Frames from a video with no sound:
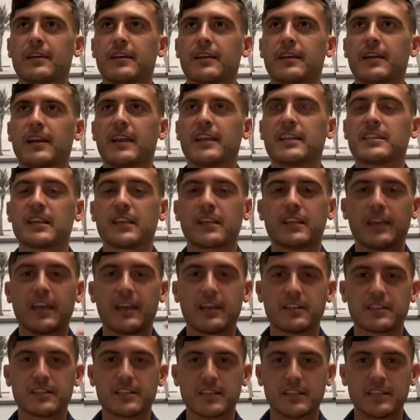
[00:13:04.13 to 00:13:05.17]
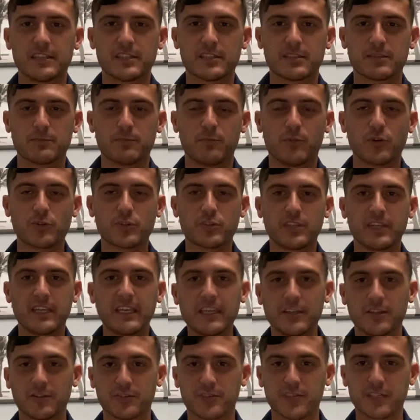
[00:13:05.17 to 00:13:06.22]
It's like it's mostly
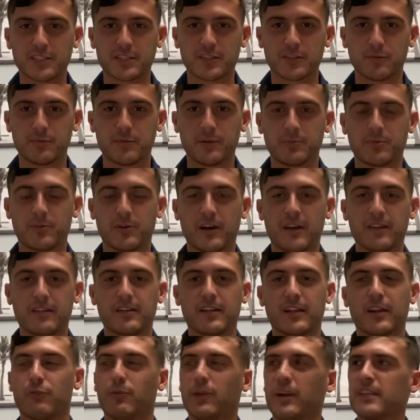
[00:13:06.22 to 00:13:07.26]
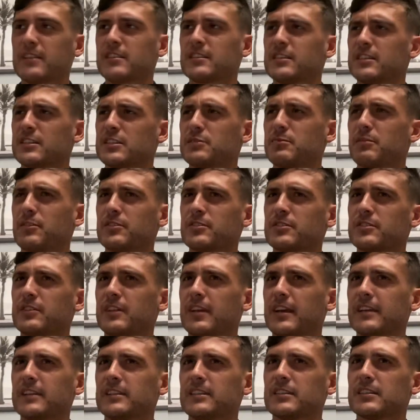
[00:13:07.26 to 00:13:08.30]
egotistical people, right? They're like, why doesn't this person
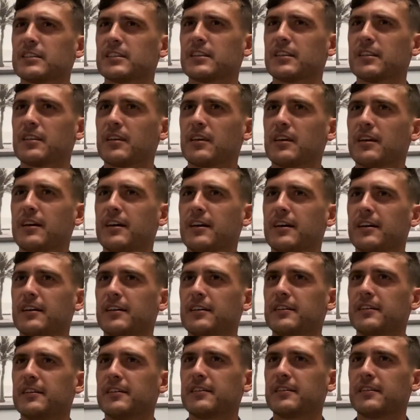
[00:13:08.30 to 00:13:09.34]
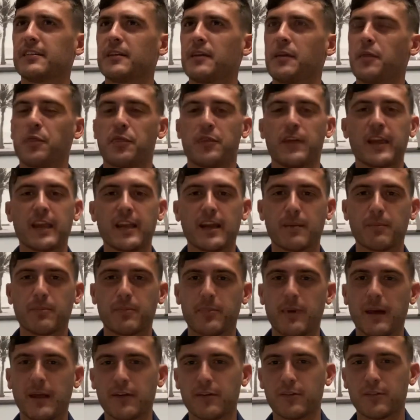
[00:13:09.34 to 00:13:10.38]
like just think I'm
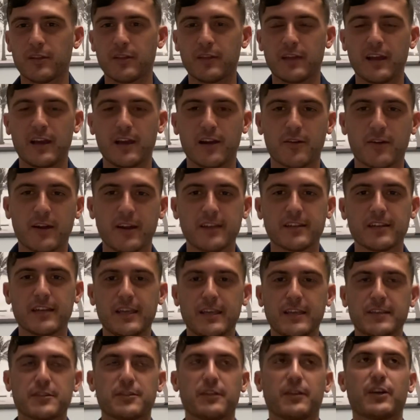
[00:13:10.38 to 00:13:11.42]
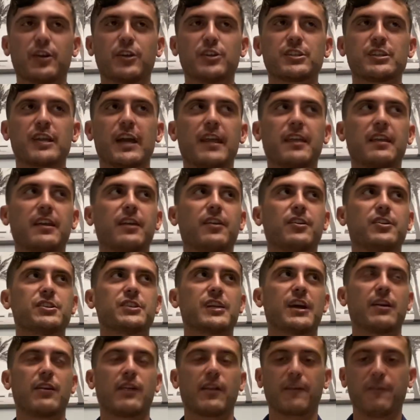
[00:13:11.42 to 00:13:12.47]
better than they are, right? So they're gonna try
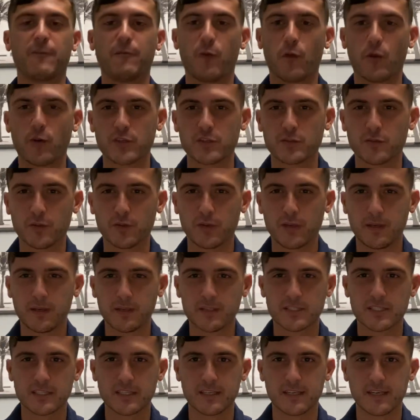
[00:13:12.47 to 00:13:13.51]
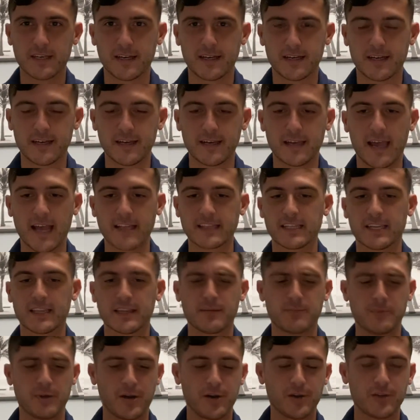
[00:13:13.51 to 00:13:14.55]
to like forcefully act like they're
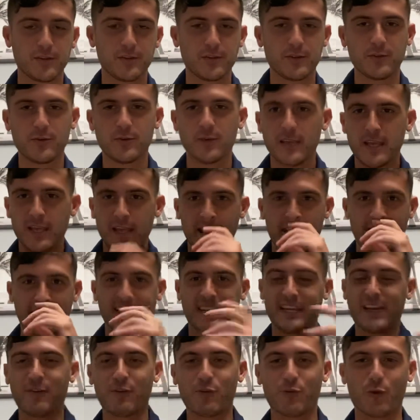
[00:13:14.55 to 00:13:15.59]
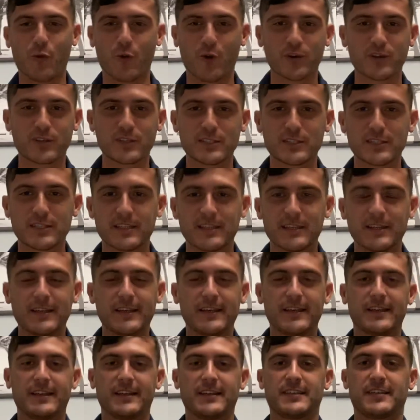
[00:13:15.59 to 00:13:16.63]
better than you, and it never works.
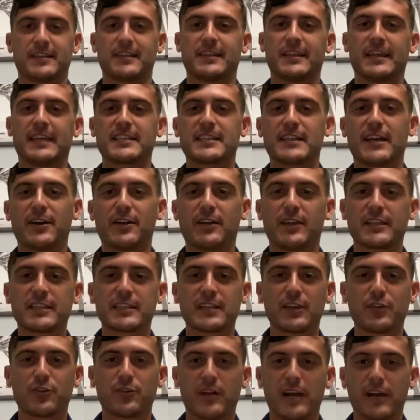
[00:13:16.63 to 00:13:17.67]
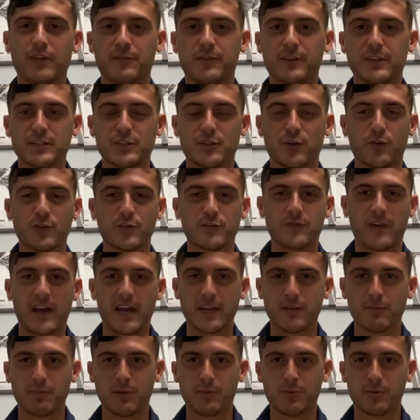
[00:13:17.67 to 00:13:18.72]
That's how your life is. You're always
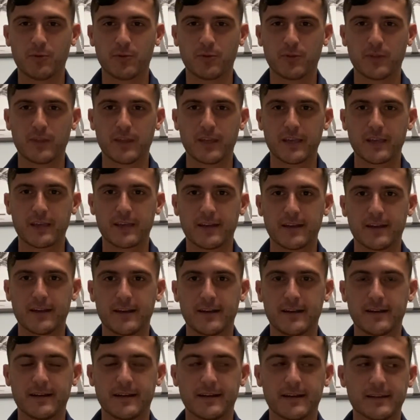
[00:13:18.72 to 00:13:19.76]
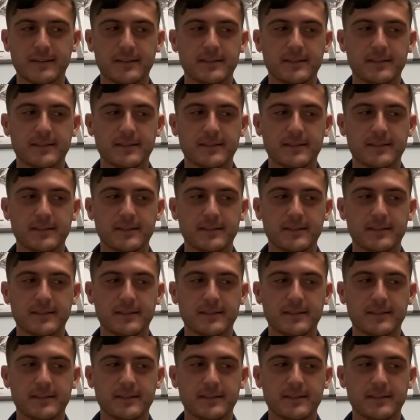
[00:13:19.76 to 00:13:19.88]
fighting people who think not